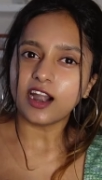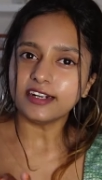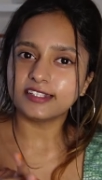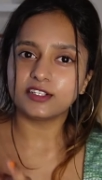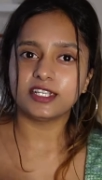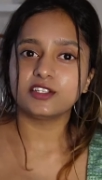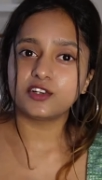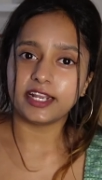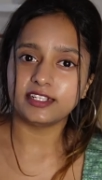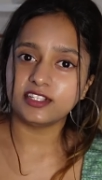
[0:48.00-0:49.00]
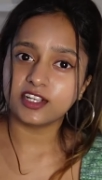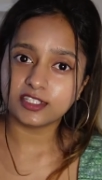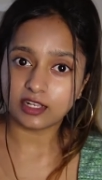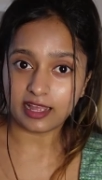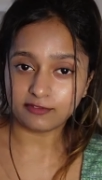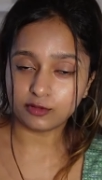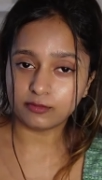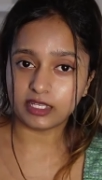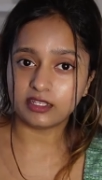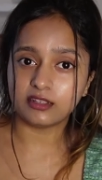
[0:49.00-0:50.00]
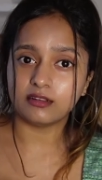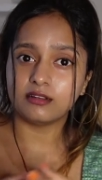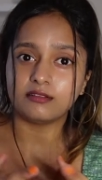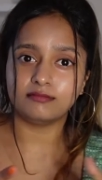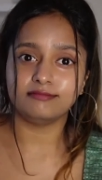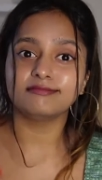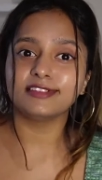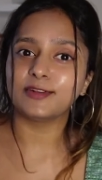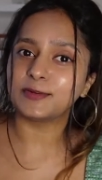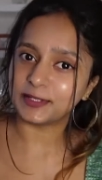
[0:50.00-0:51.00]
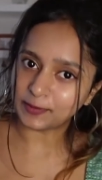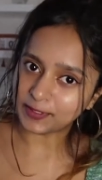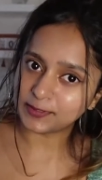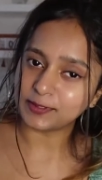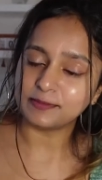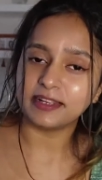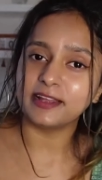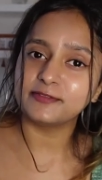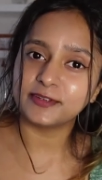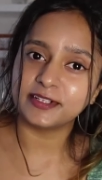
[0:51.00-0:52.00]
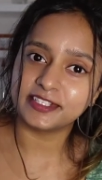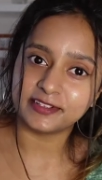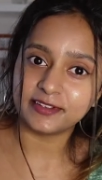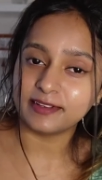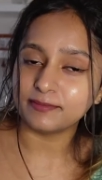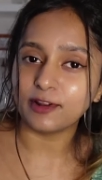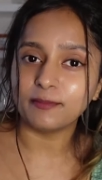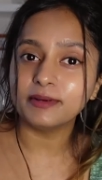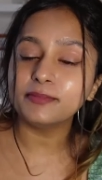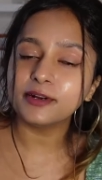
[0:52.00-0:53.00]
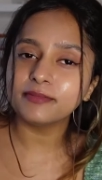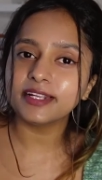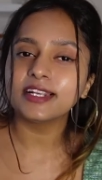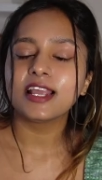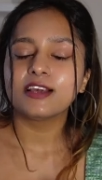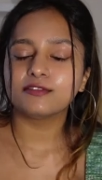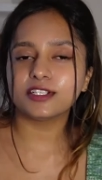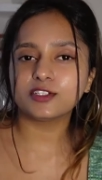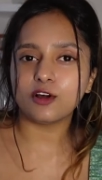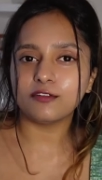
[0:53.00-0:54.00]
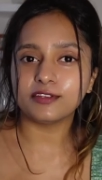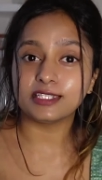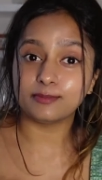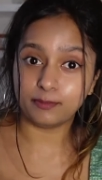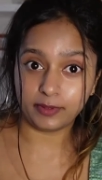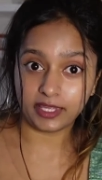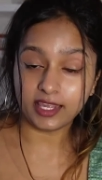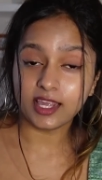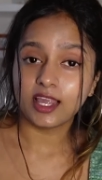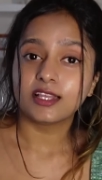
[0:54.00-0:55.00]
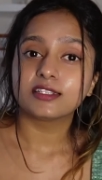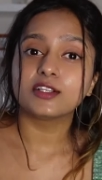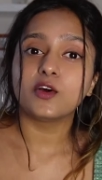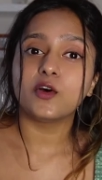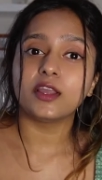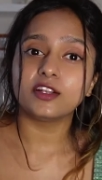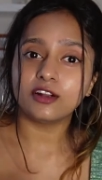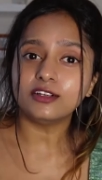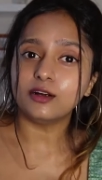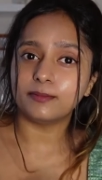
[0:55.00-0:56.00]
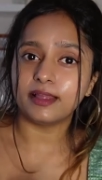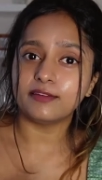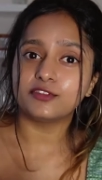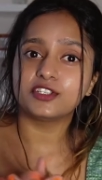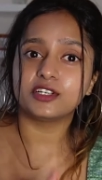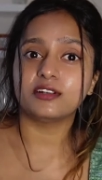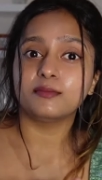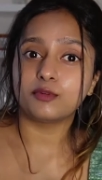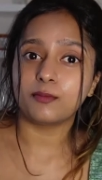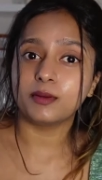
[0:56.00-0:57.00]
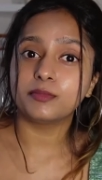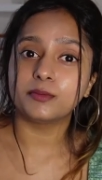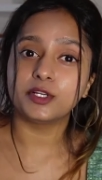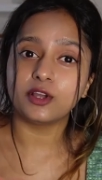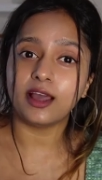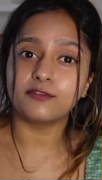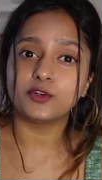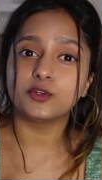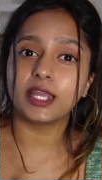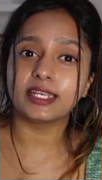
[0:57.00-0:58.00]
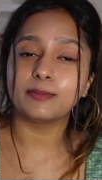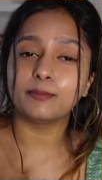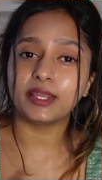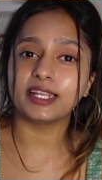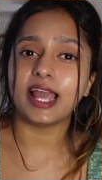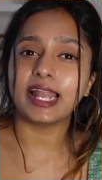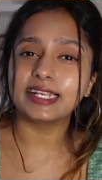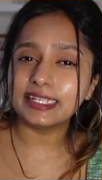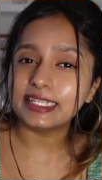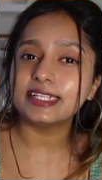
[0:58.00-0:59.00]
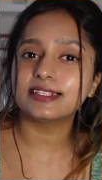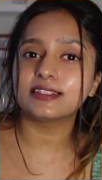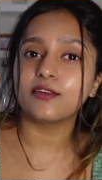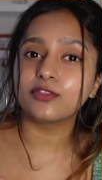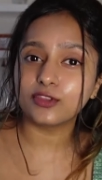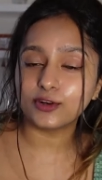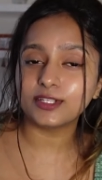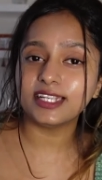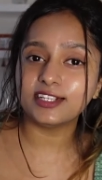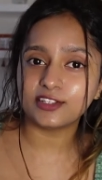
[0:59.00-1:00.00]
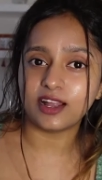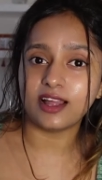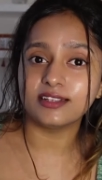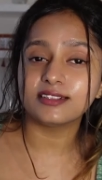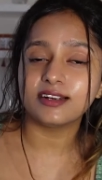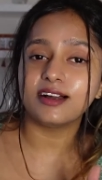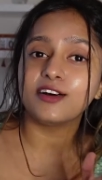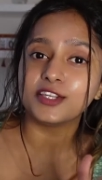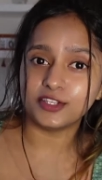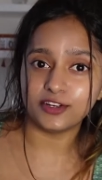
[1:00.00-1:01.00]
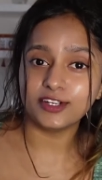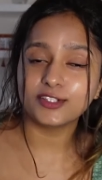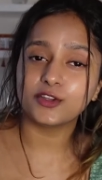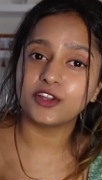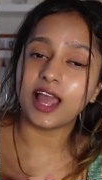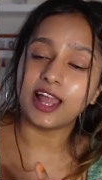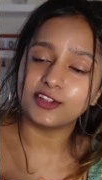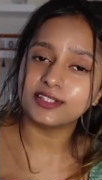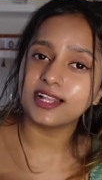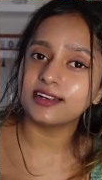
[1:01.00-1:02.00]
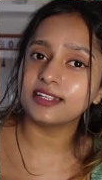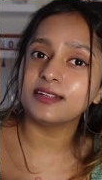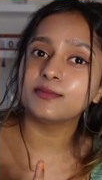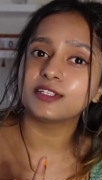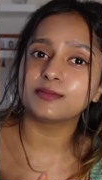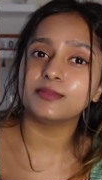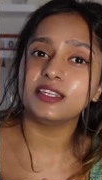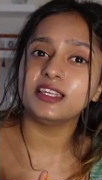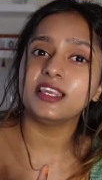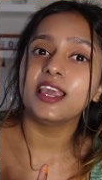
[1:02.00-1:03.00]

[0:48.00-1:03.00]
certain criteria you'll have to meet, in order to apply for a general employment permit. First off is pay. So in order to apply for a general employment permit, you have to get paid at least 30 grand a year. So your annual salary must be